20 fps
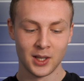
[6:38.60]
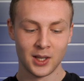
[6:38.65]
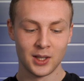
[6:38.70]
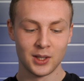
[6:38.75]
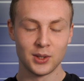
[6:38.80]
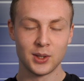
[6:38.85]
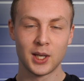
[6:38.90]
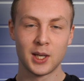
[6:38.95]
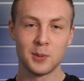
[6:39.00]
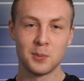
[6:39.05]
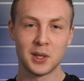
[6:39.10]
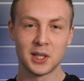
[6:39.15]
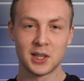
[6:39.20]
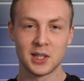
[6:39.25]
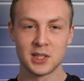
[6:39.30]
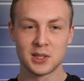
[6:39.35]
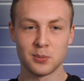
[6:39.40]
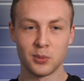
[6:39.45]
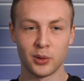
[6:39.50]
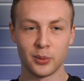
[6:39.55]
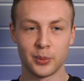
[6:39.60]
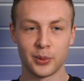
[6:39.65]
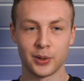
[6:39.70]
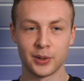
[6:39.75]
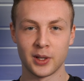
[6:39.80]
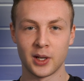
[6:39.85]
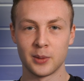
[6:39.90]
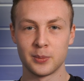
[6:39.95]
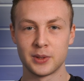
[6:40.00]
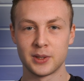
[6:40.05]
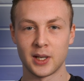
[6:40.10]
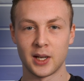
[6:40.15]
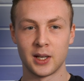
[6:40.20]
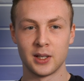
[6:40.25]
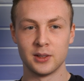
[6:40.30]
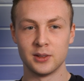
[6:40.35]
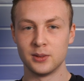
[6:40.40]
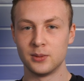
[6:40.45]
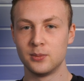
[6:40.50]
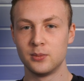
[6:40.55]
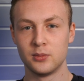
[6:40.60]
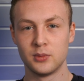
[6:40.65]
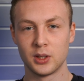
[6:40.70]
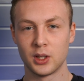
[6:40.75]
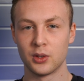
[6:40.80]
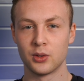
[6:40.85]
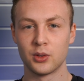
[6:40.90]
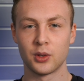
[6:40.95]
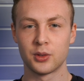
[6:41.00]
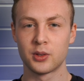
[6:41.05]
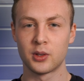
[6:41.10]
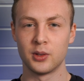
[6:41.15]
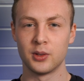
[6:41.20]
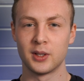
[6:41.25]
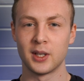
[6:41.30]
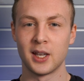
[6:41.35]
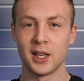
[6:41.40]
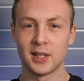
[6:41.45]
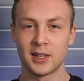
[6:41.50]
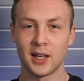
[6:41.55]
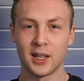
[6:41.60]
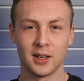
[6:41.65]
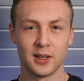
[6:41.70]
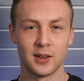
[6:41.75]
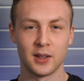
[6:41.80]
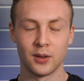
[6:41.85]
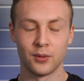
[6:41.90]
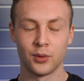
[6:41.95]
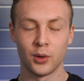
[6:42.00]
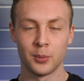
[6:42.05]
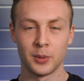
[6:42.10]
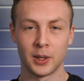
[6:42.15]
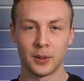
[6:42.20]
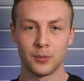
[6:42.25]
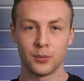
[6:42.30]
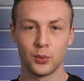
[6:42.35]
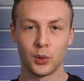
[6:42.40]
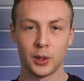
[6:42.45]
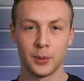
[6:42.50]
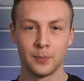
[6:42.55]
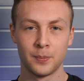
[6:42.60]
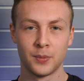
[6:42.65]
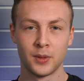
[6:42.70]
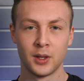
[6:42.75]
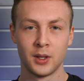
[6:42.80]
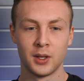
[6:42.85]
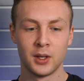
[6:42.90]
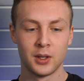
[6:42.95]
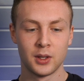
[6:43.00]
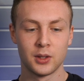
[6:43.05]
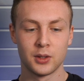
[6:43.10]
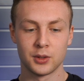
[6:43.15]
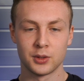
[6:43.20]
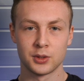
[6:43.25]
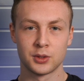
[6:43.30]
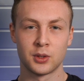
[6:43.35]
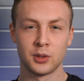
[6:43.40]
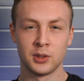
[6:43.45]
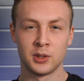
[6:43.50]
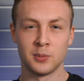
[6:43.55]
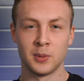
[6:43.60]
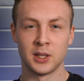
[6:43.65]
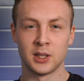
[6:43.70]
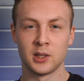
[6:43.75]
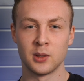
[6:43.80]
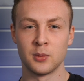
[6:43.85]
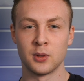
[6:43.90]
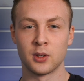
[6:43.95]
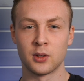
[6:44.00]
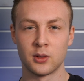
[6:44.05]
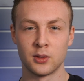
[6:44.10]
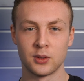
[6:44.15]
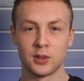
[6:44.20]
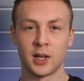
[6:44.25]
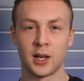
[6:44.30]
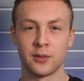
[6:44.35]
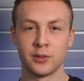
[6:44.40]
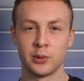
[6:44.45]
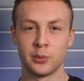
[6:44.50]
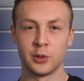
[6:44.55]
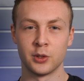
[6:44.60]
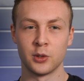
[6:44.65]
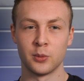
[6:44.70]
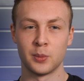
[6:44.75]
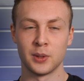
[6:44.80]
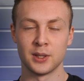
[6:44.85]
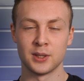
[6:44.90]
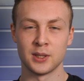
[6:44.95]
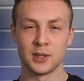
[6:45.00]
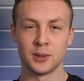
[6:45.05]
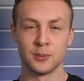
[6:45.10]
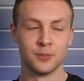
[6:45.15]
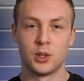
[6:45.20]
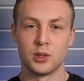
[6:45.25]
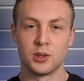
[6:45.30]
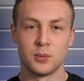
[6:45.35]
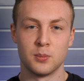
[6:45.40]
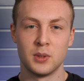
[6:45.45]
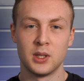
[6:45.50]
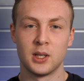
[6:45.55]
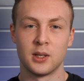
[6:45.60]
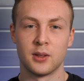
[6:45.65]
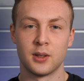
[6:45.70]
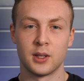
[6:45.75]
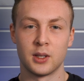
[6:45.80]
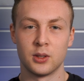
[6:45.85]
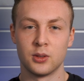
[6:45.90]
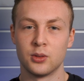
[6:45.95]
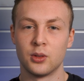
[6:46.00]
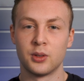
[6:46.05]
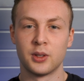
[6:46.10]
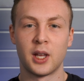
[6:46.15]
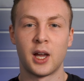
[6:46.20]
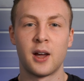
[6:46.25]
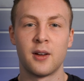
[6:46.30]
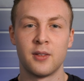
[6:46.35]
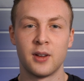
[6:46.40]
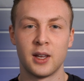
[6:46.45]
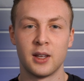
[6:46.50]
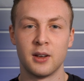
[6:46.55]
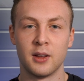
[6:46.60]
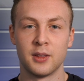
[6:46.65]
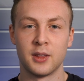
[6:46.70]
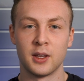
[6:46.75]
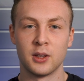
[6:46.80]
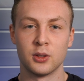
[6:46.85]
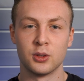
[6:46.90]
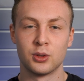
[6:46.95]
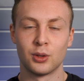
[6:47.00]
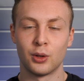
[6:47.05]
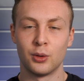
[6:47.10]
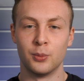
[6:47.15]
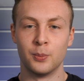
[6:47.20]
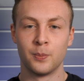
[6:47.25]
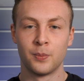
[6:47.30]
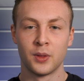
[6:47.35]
You can make these small prototypes and you're not going to get anything from them, right? You're just going to make them, you're going to have them on your PC. Doesn't mean anything, you don't have anything to show.